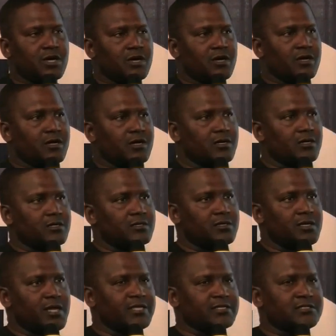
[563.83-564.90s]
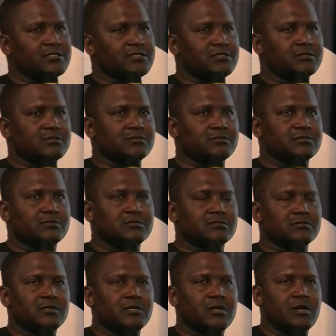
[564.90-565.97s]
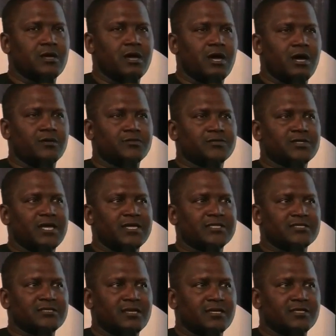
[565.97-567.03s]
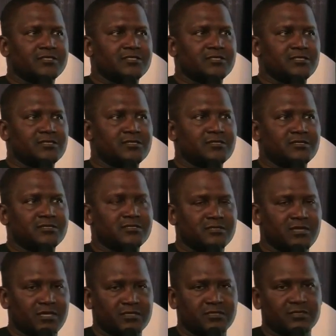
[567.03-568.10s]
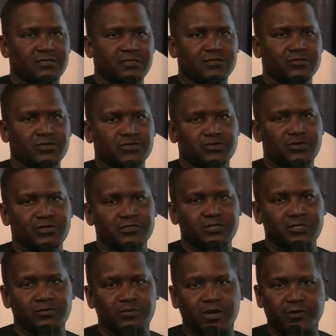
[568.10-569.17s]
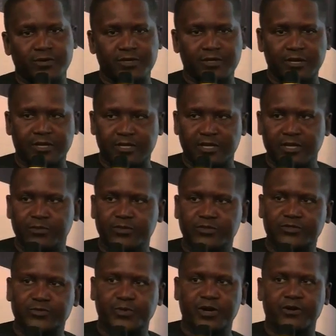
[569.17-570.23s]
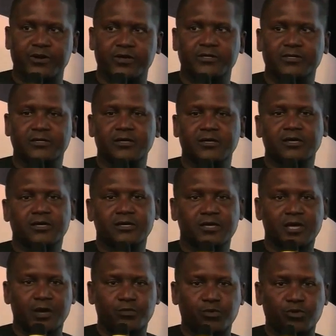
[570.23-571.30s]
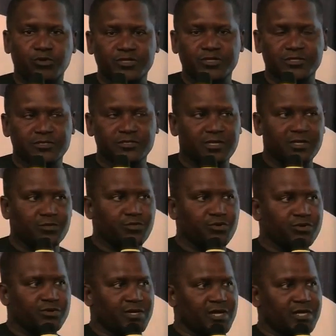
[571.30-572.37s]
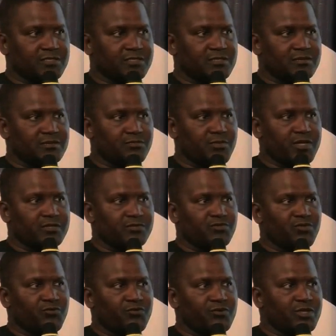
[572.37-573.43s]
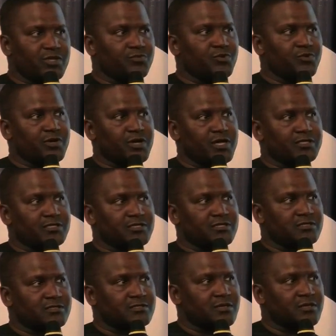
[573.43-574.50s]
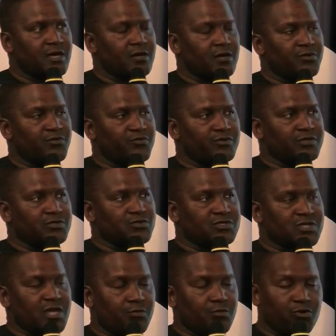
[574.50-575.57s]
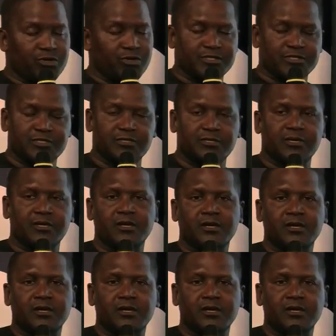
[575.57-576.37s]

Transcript: 1986. It was when General Babangida came into power. He abolished the import license. But before the import license, before it was abolished,